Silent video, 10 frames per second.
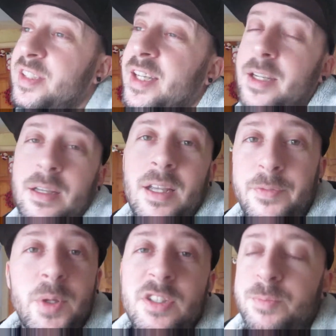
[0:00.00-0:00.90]
sick
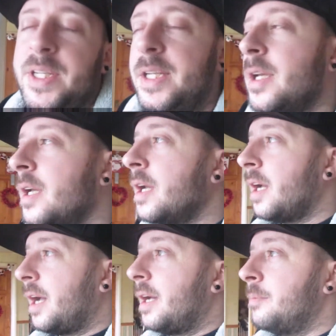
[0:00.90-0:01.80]
if you ask me
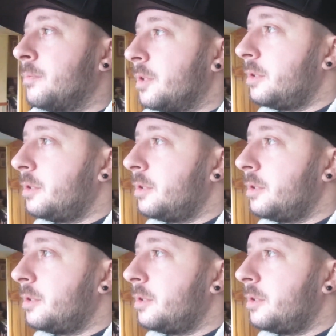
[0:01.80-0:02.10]
um,